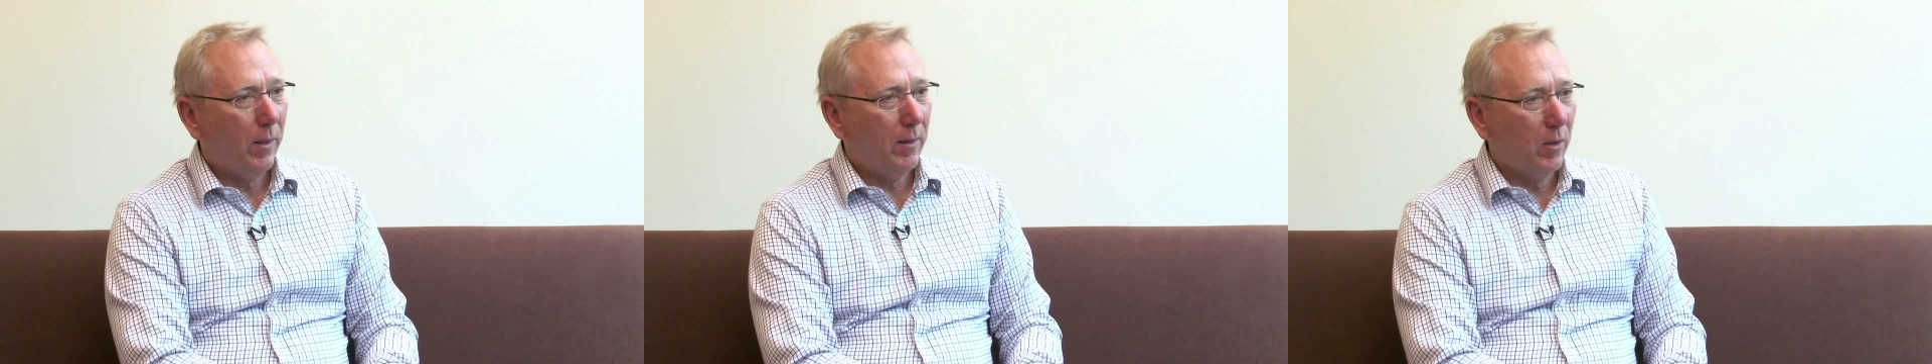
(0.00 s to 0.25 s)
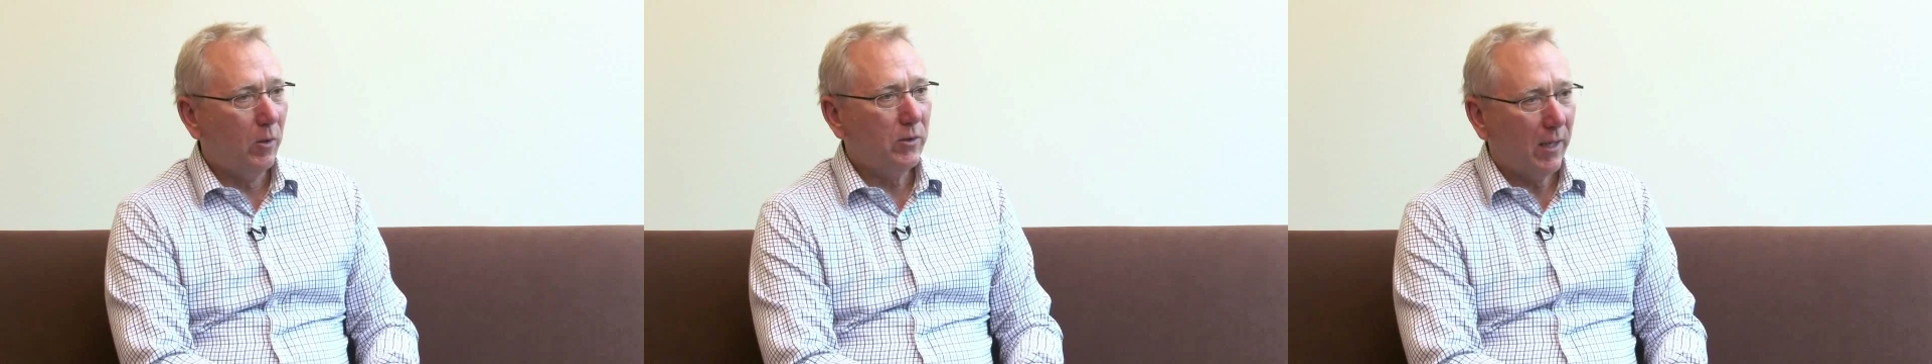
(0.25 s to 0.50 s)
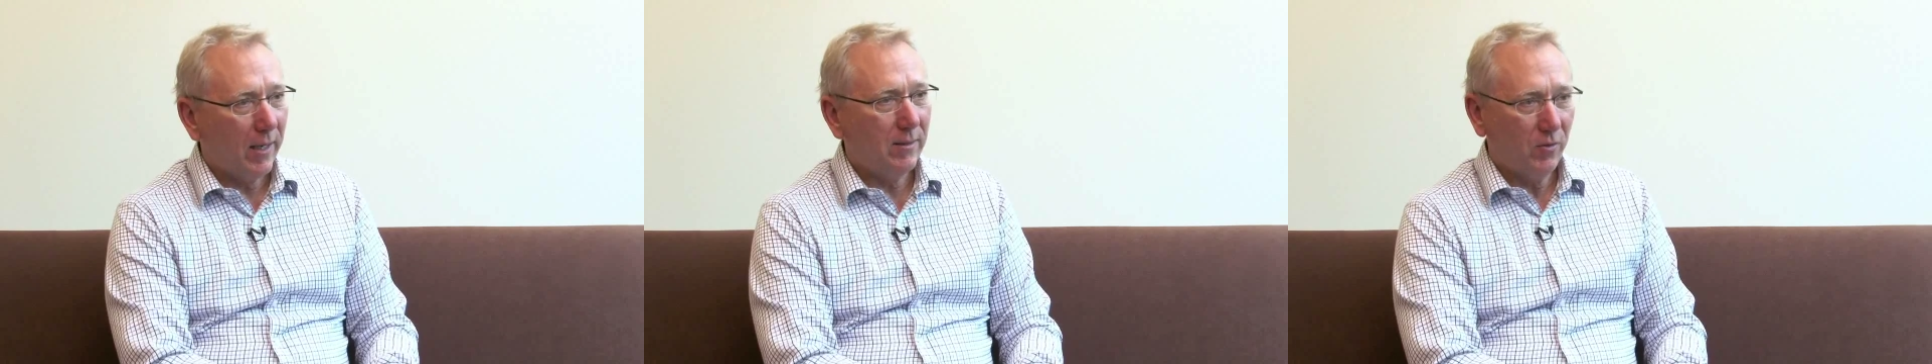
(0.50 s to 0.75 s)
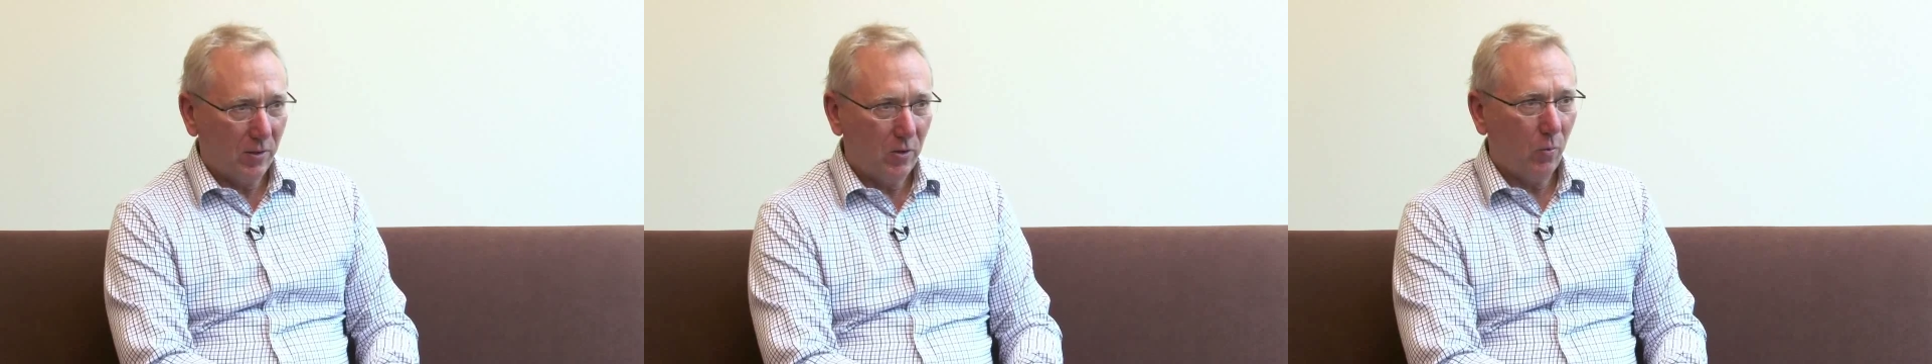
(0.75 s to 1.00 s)
in those kinds
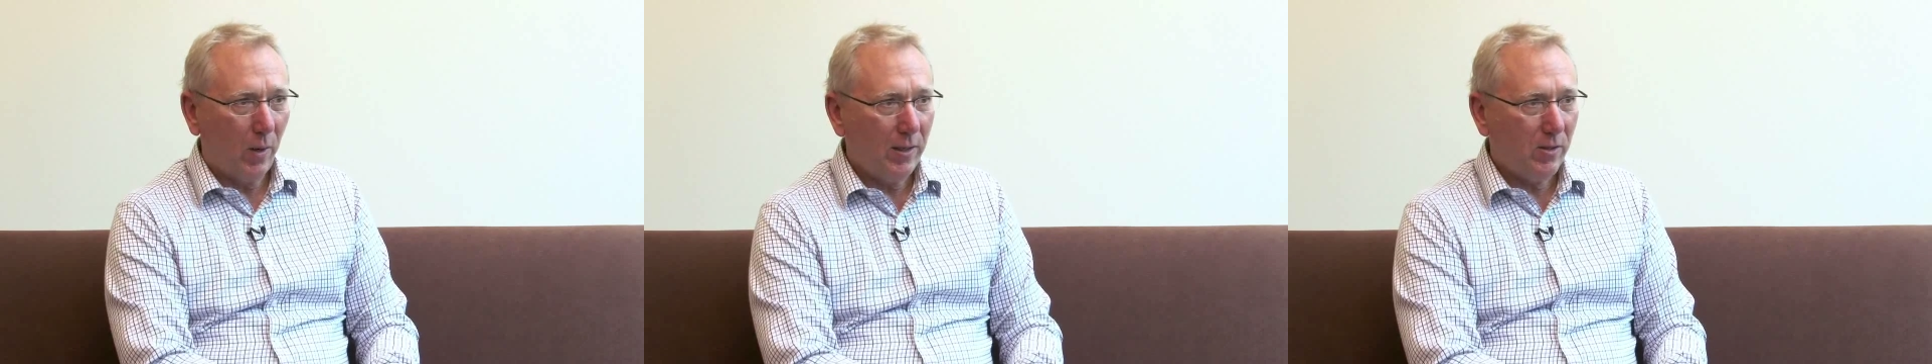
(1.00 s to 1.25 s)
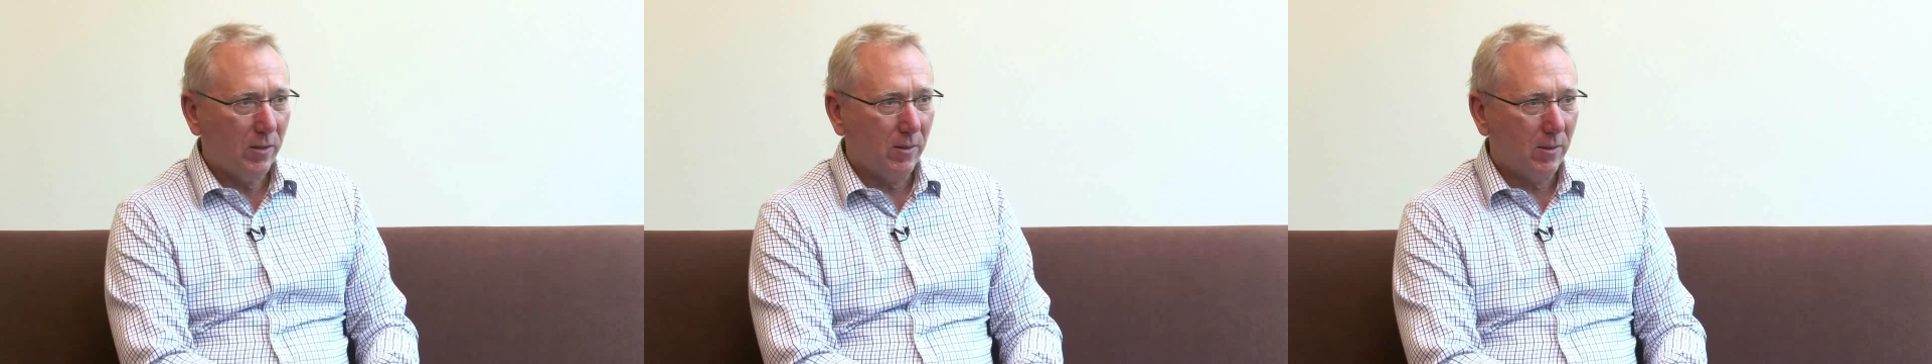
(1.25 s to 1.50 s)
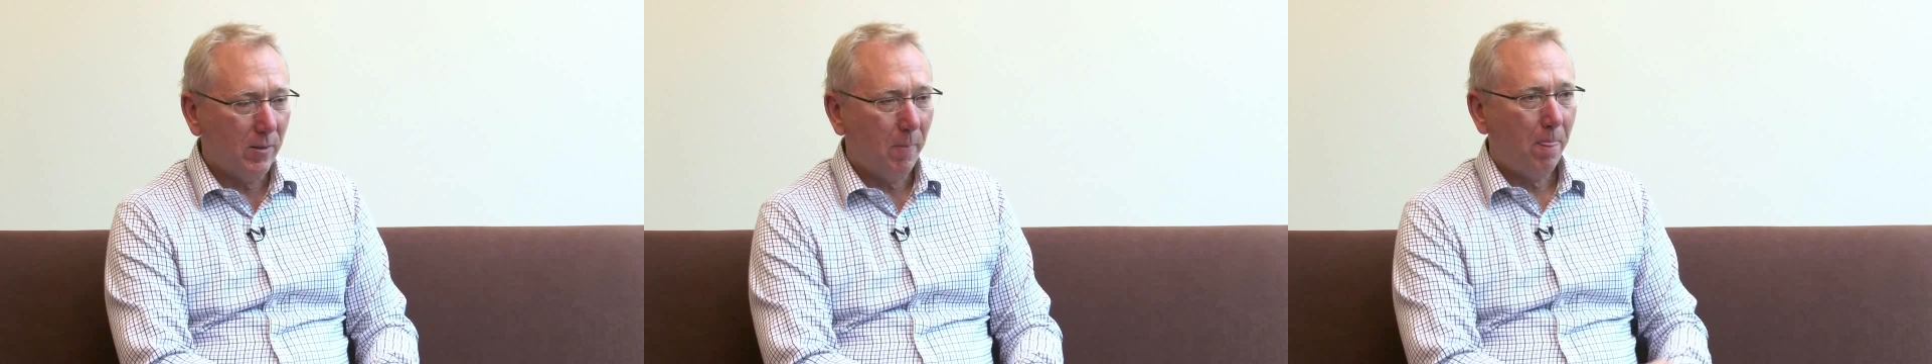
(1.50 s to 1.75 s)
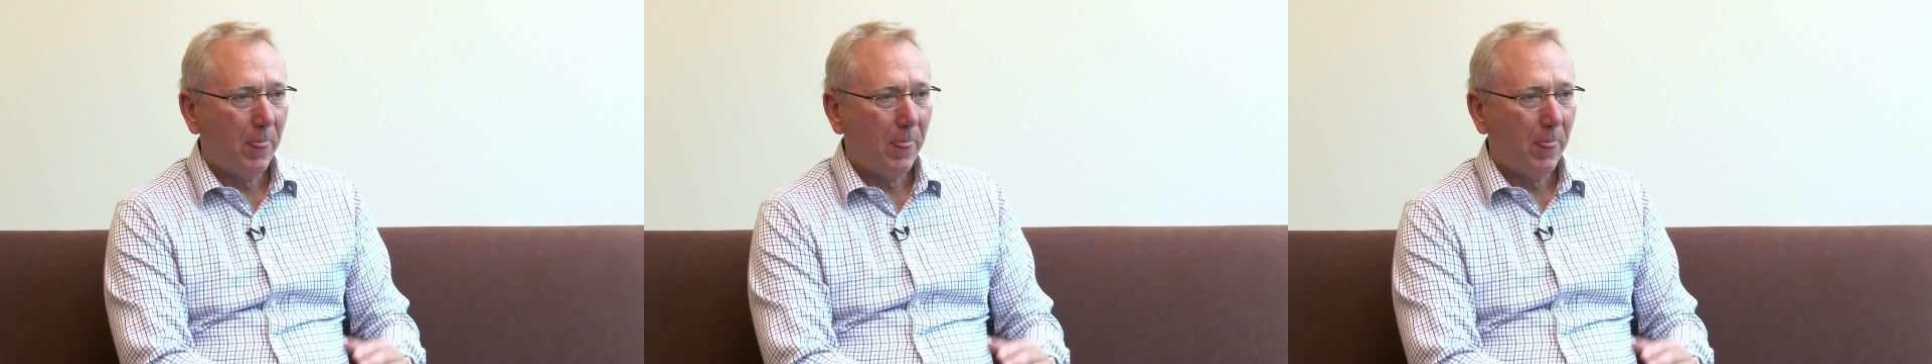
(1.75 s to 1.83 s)
of situations